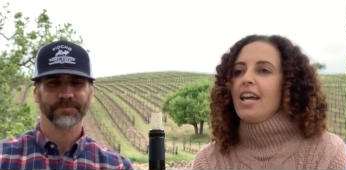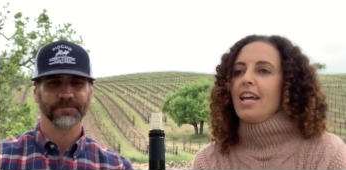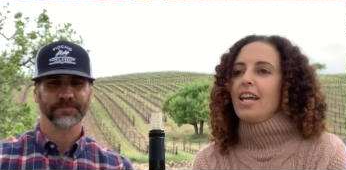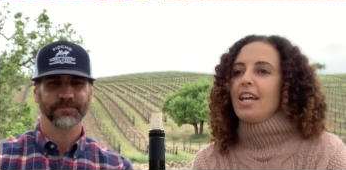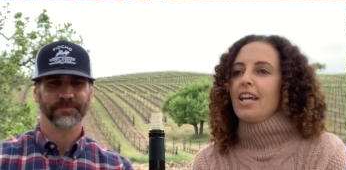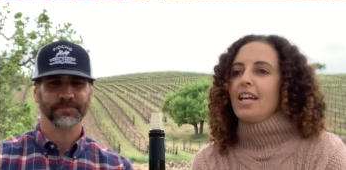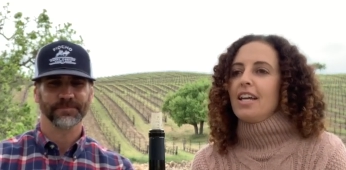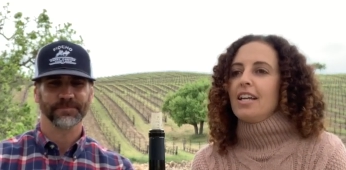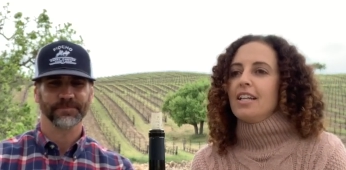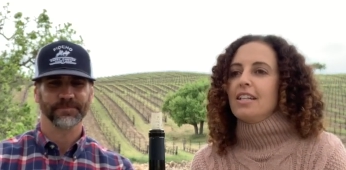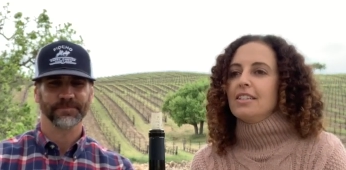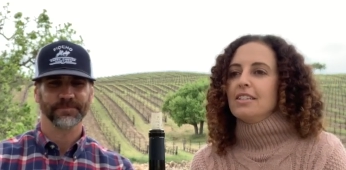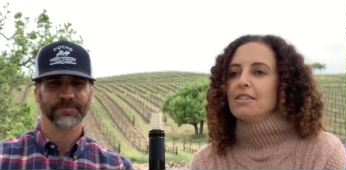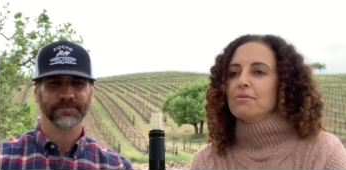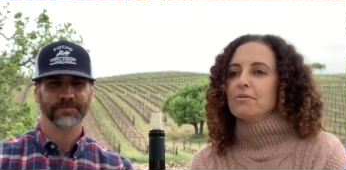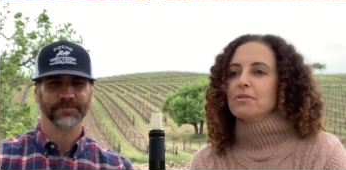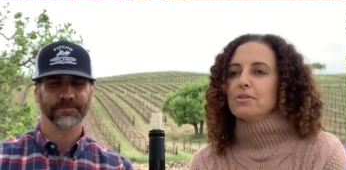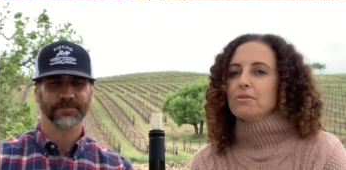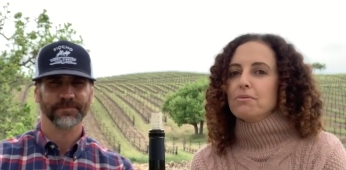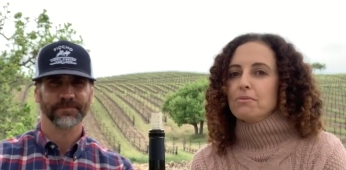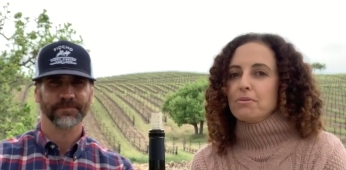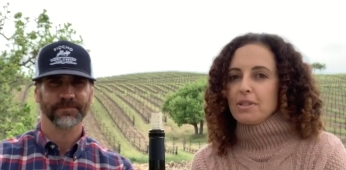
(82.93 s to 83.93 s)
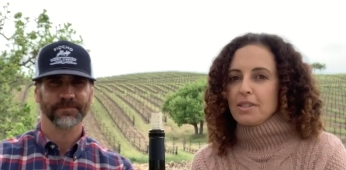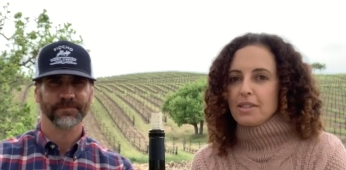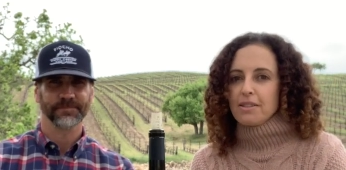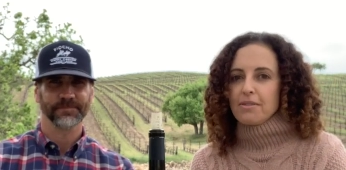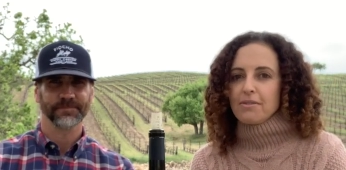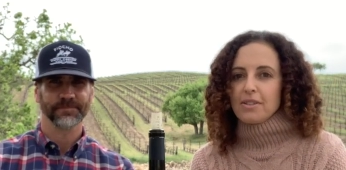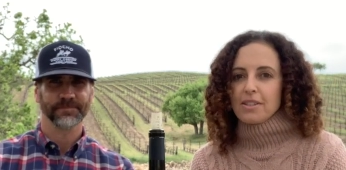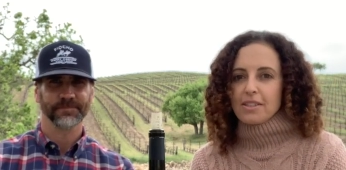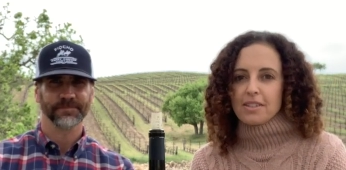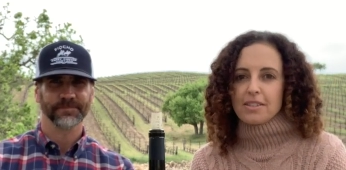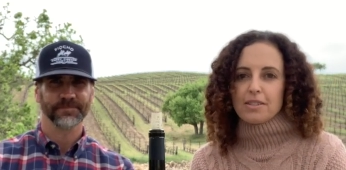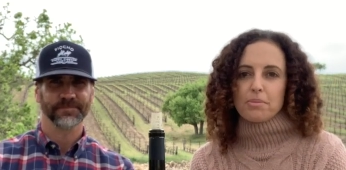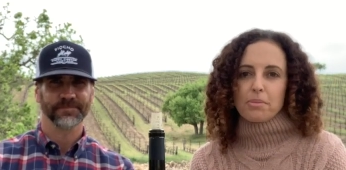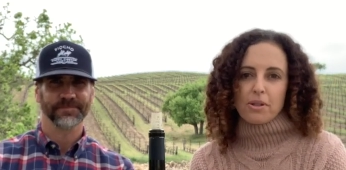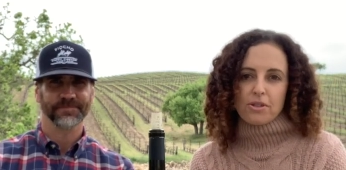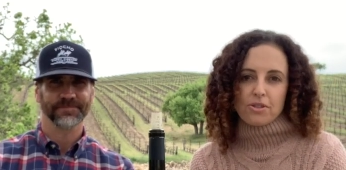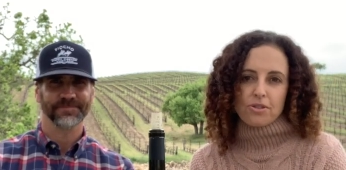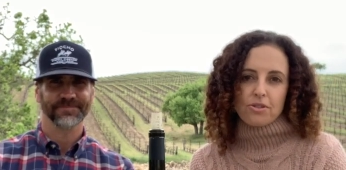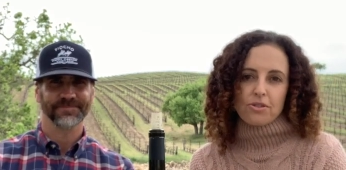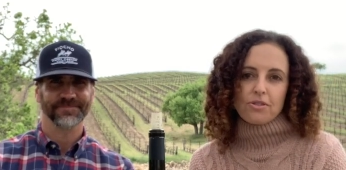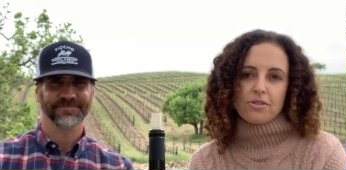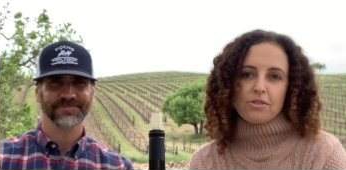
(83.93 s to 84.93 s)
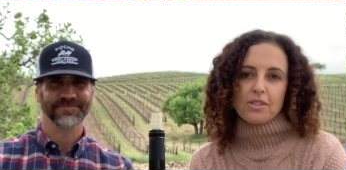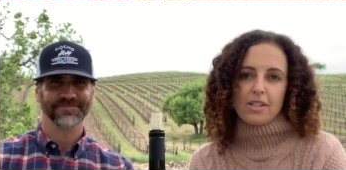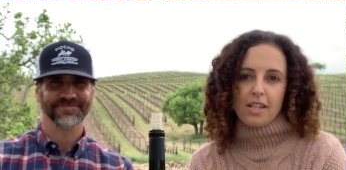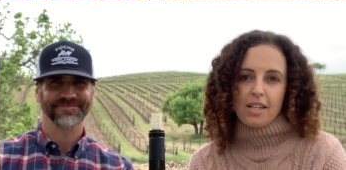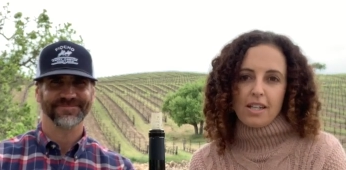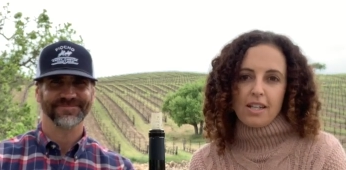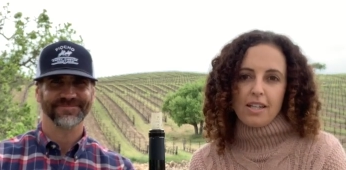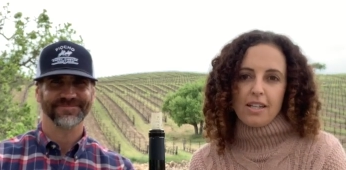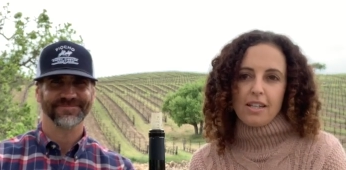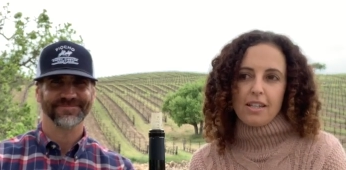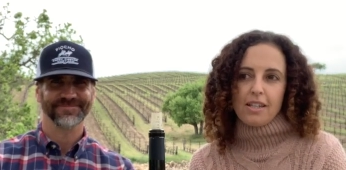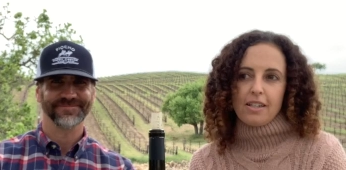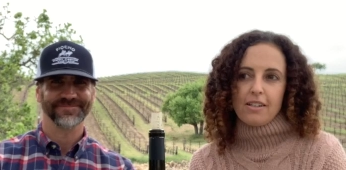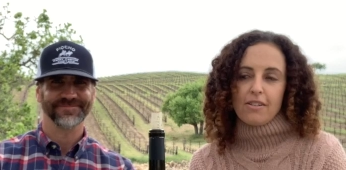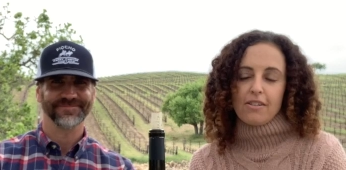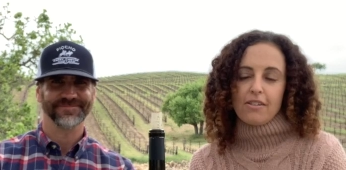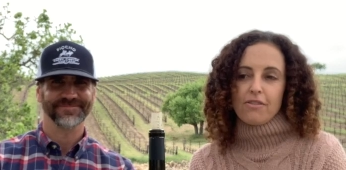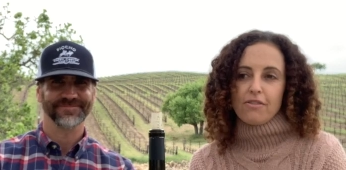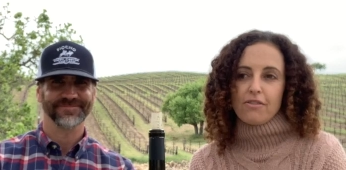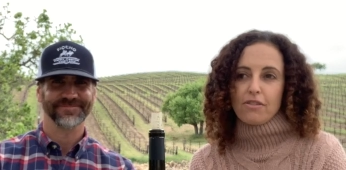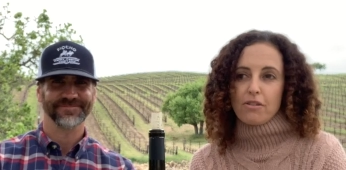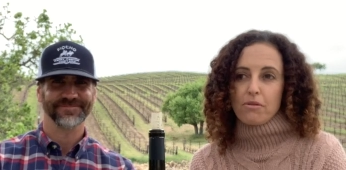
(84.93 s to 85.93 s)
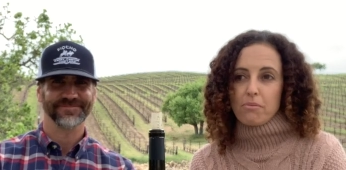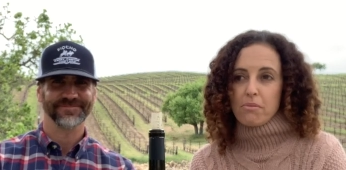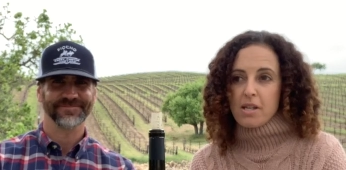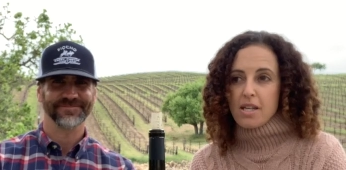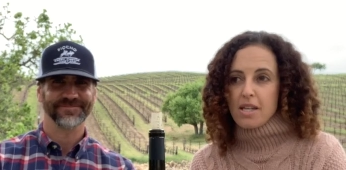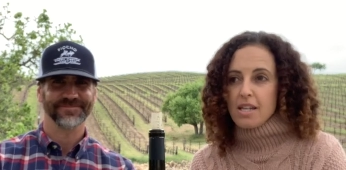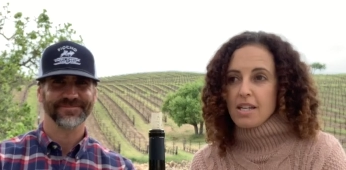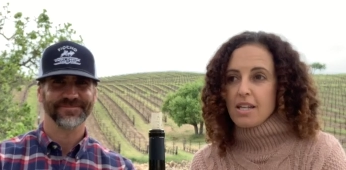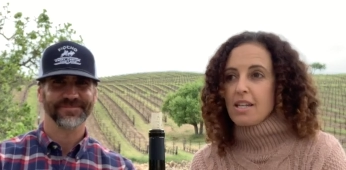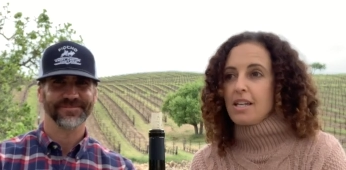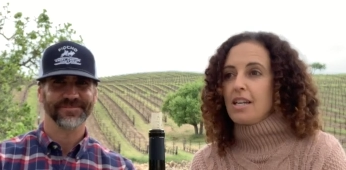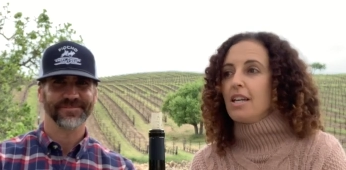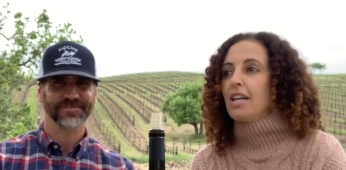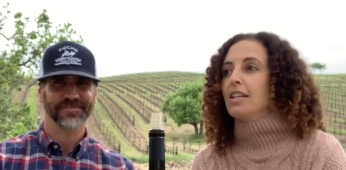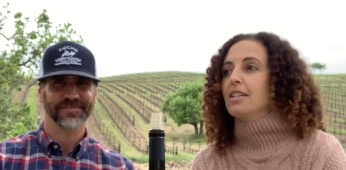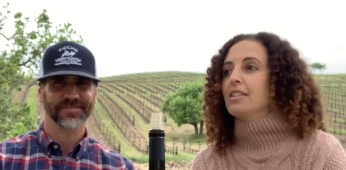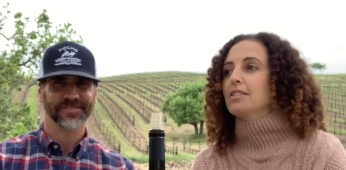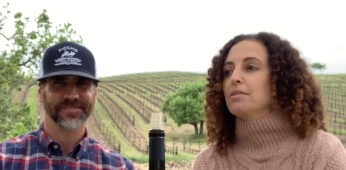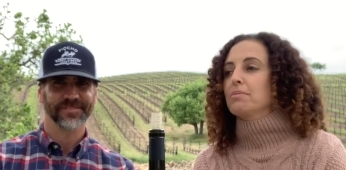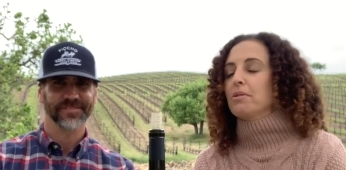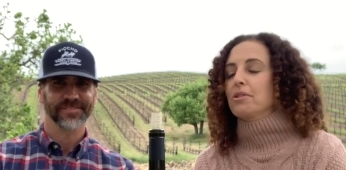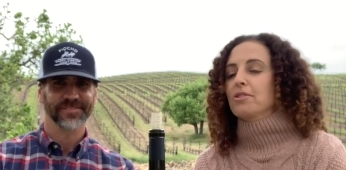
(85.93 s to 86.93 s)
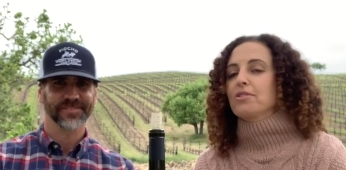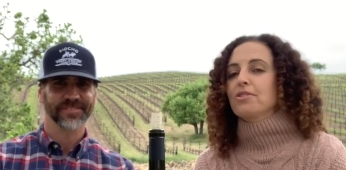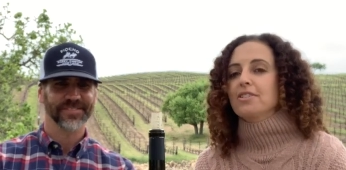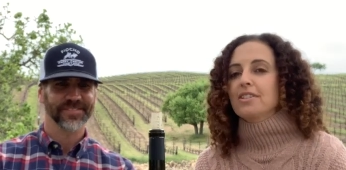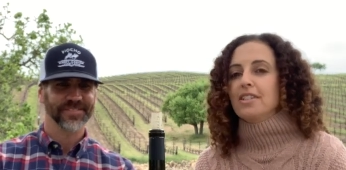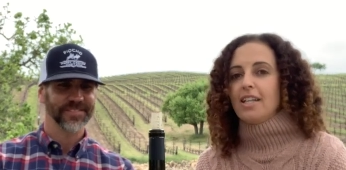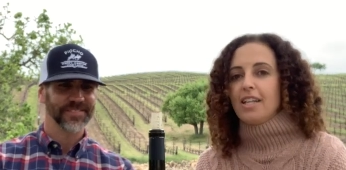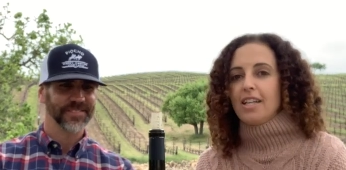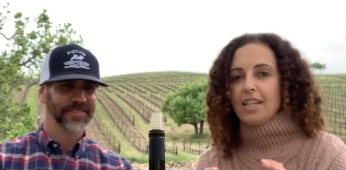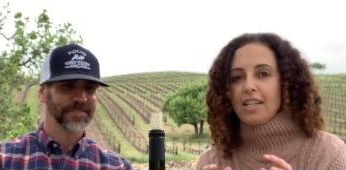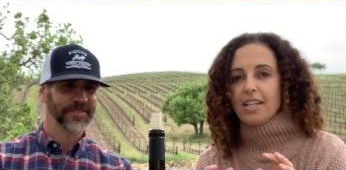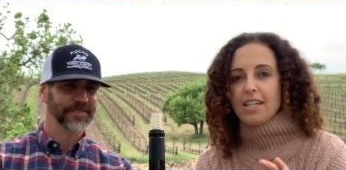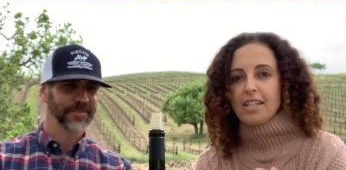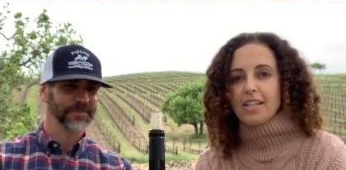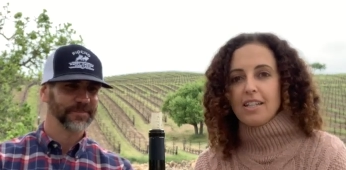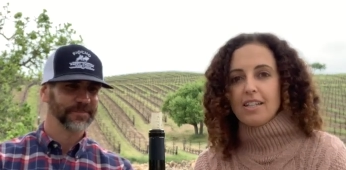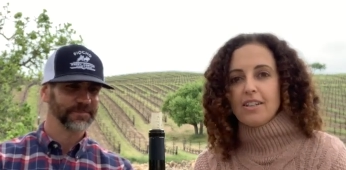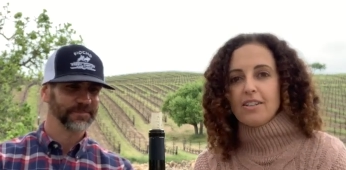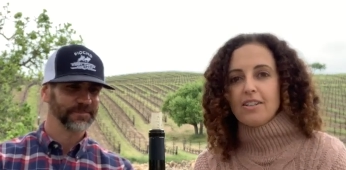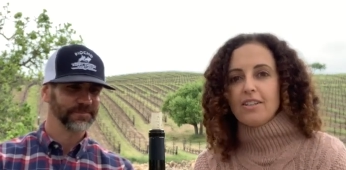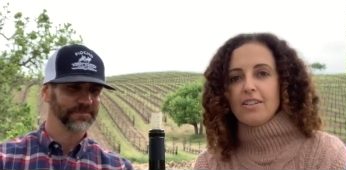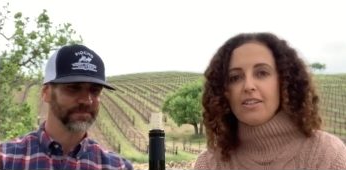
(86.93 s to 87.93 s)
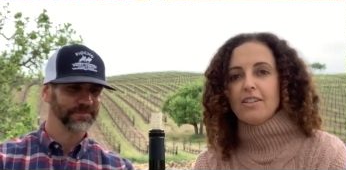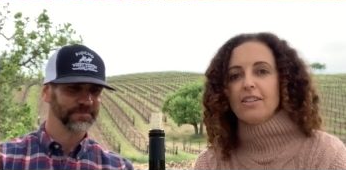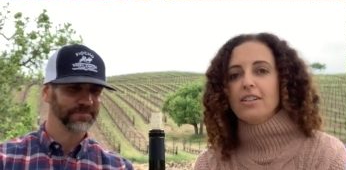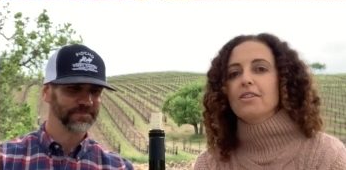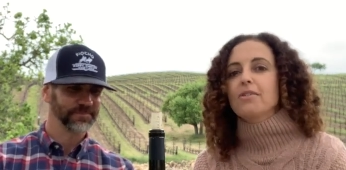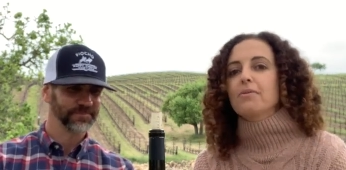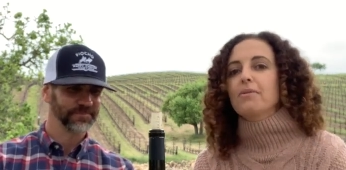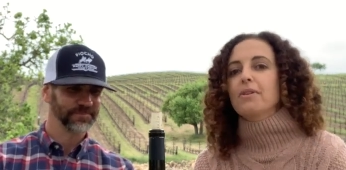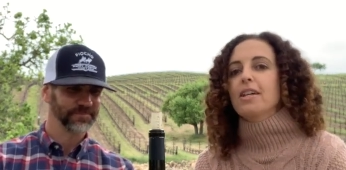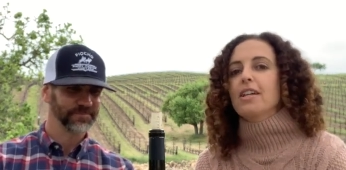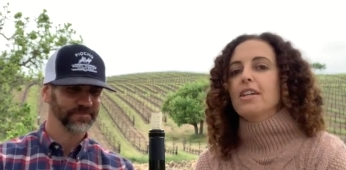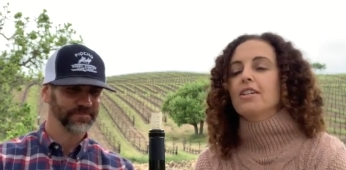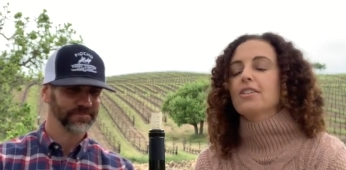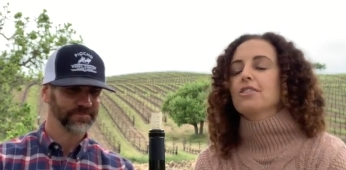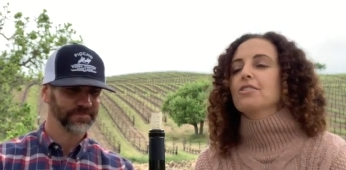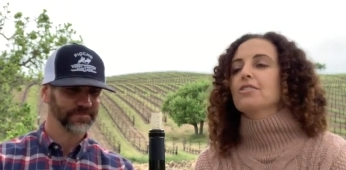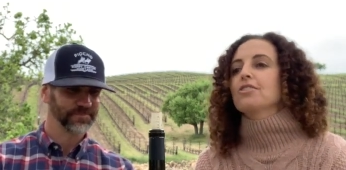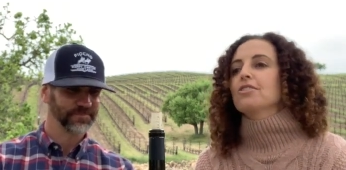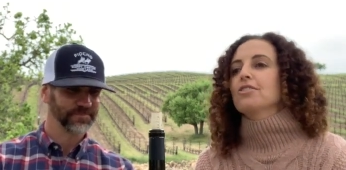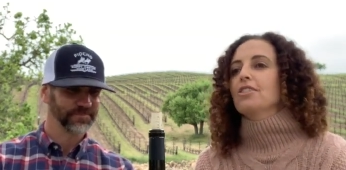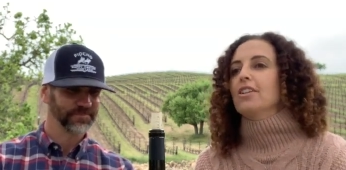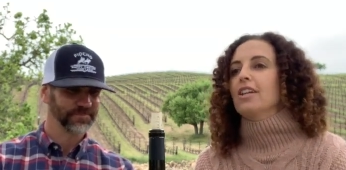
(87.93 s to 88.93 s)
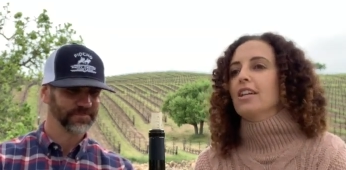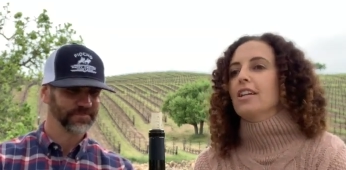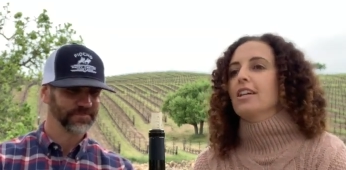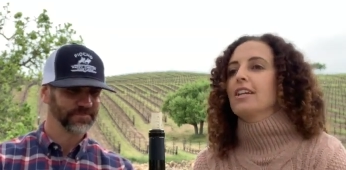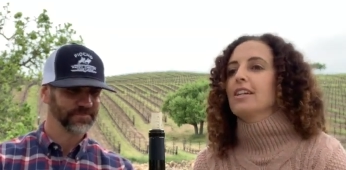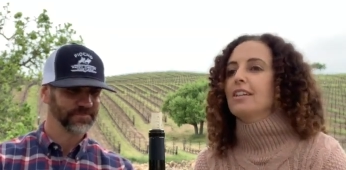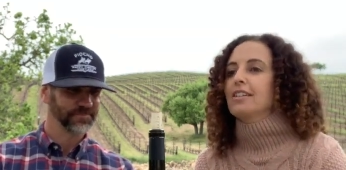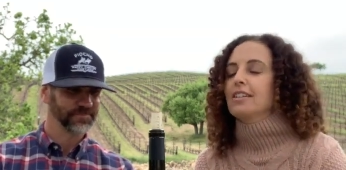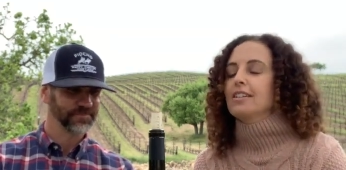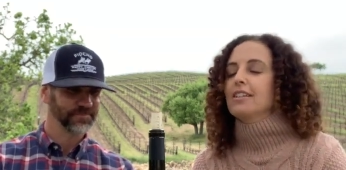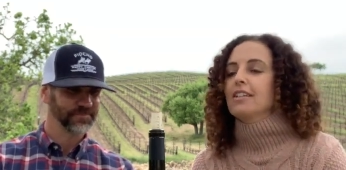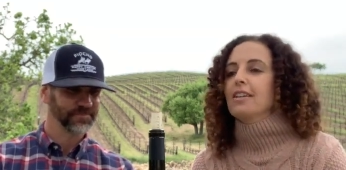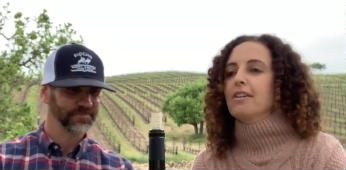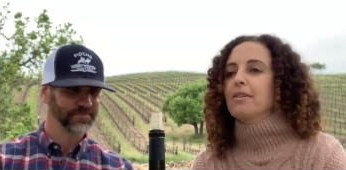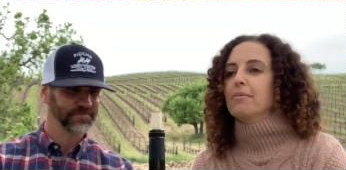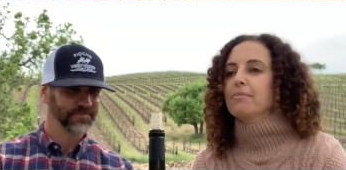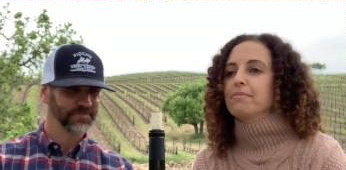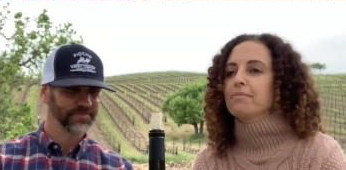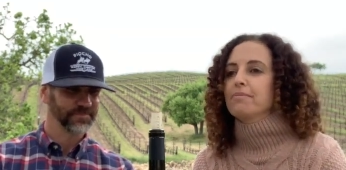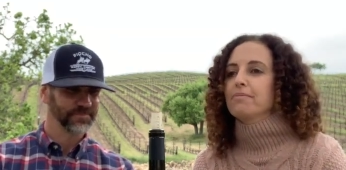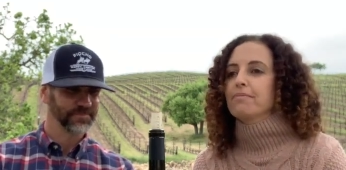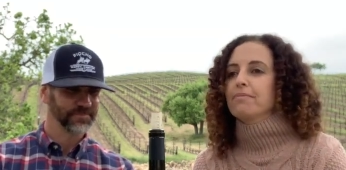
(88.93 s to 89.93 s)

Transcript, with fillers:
Speaker 1: And it was a really, really special day for me and a special day here at the ranch. And um,